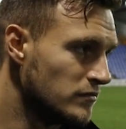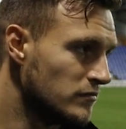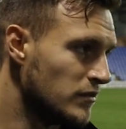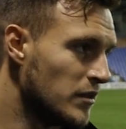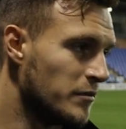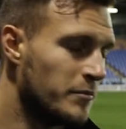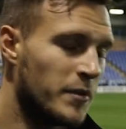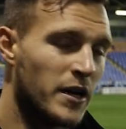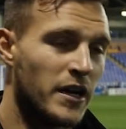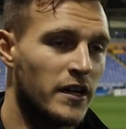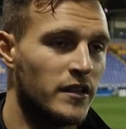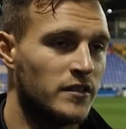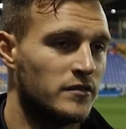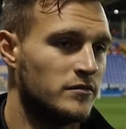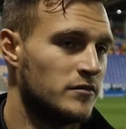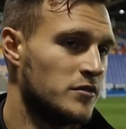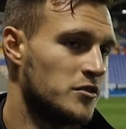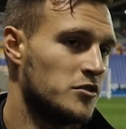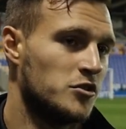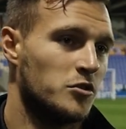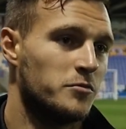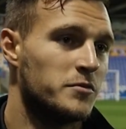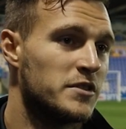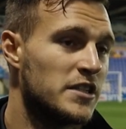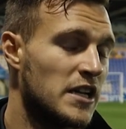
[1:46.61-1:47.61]
it, might
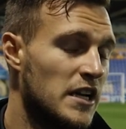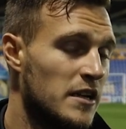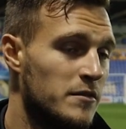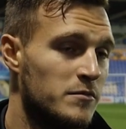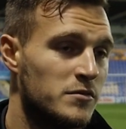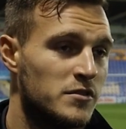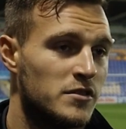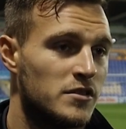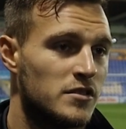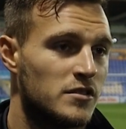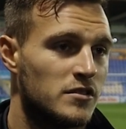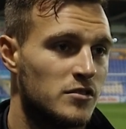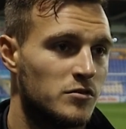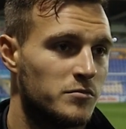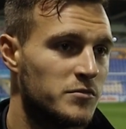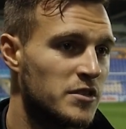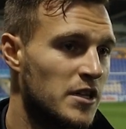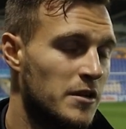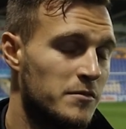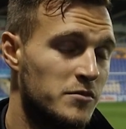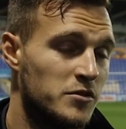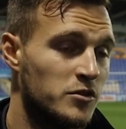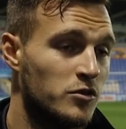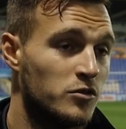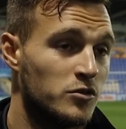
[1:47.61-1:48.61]
sometimes
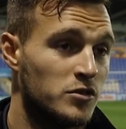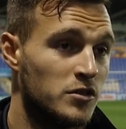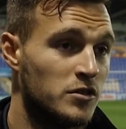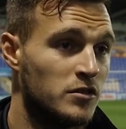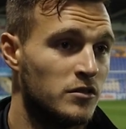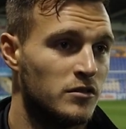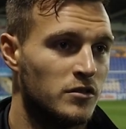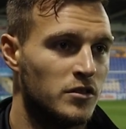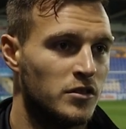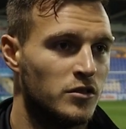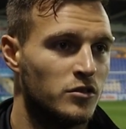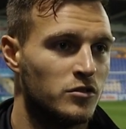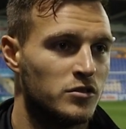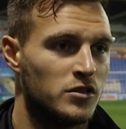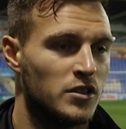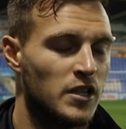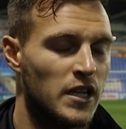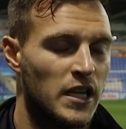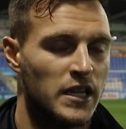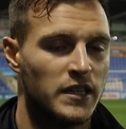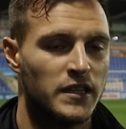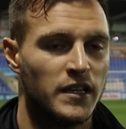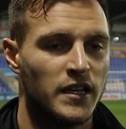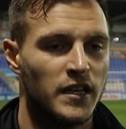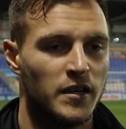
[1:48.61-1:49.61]
sometimes it doesn't it doesn't
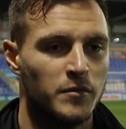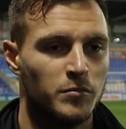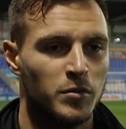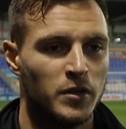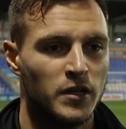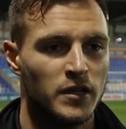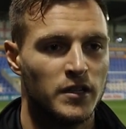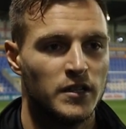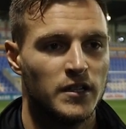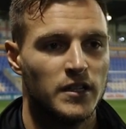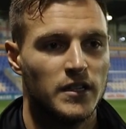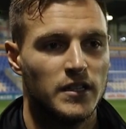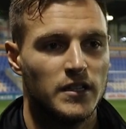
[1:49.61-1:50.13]
land there, but